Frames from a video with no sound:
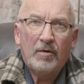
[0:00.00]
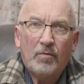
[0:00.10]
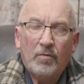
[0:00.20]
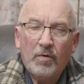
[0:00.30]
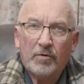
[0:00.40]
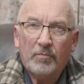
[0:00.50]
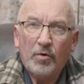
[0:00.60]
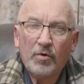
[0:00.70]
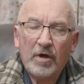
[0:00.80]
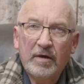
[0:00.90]
Well, welcome
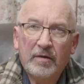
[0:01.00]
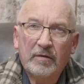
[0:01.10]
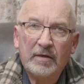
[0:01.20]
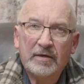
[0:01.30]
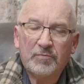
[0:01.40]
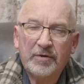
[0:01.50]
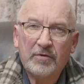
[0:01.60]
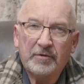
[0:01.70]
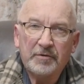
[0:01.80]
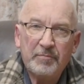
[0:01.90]
all. Last week
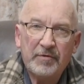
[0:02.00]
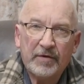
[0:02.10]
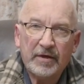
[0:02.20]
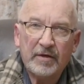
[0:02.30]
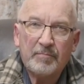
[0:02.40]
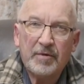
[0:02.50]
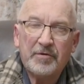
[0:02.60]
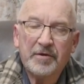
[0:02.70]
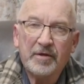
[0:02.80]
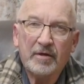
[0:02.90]
I did a bit of a
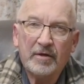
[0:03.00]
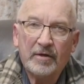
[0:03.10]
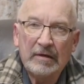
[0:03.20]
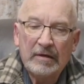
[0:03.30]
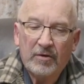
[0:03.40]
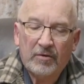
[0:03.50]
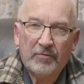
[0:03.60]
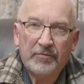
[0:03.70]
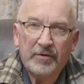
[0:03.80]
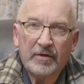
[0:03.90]
parody
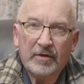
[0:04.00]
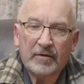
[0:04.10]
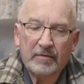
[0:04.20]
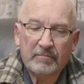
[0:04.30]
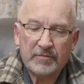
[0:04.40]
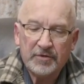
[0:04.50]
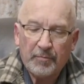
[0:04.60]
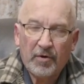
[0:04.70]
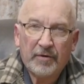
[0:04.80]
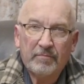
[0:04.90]
on the
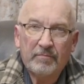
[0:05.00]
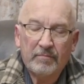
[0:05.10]
Zeapon